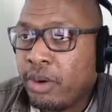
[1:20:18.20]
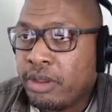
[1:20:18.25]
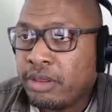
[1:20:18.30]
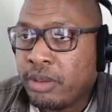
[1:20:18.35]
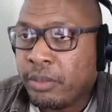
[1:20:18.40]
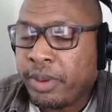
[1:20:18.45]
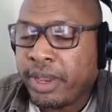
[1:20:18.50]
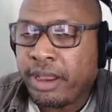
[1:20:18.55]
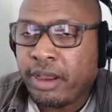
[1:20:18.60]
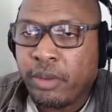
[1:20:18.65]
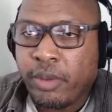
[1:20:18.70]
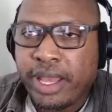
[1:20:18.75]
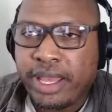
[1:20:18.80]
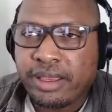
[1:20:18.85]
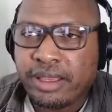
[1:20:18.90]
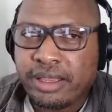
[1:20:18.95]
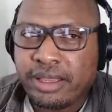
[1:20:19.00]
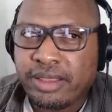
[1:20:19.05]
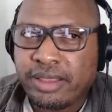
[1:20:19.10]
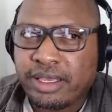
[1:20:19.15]
the power
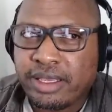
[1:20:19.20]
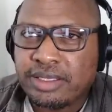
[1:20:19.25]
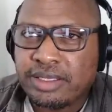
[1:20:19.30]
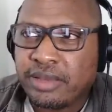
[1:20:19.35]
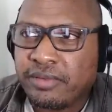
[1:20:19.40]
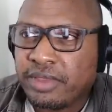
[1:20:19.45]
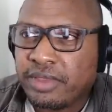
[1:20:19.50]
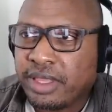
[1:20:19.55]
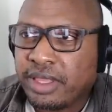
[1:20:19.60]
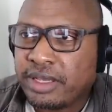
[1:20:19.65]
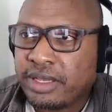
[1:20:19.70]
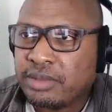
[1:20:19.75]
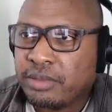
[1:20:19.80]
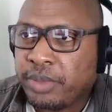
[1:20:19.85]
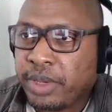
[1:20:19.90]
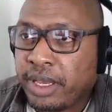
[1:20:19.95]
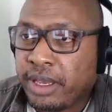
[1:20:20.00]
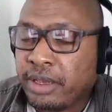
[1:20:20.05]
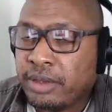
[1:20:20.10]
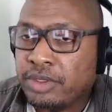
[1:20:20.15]
wagon I think is seven thousand
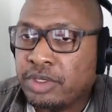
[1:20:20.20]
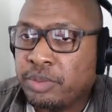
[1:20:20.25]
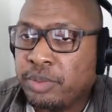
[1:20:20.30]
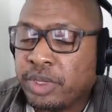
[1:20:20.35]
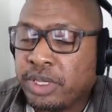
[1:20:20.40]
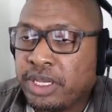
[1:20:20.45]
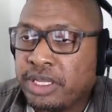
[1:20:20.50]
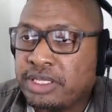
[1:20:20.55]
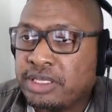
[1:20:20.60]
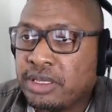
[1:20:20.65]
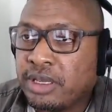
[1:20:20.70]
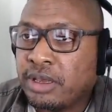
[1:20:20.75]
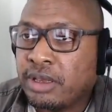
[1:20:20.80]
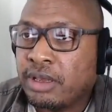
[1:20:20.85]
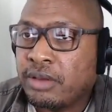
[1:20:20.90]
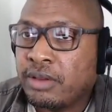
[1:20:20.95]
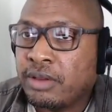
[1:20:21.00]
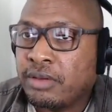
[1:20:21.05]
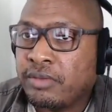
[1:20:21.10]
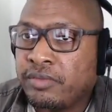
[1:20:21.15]
pounds, but it's
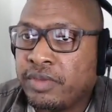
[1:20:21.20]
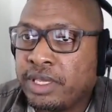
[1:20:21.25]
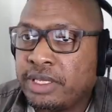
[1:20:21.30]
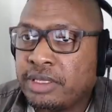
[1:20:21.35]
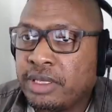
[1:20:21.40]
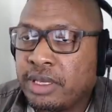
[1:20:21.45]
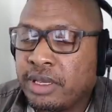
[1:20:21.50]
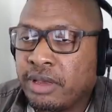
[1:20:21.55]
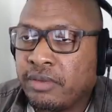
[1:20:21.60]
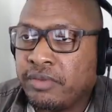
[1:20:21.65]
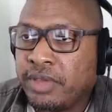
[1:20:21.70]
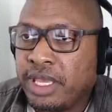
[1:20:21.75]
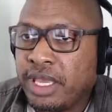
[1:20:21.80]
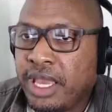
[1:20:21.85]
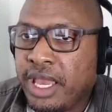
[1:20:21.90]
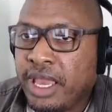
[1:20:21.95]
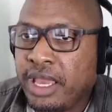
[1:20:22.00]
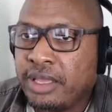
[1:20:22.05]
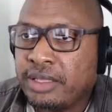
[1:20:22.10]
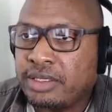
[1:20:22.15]
a V a
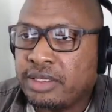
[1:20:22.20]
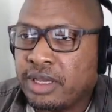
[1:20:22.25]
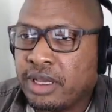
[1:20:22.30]
V8.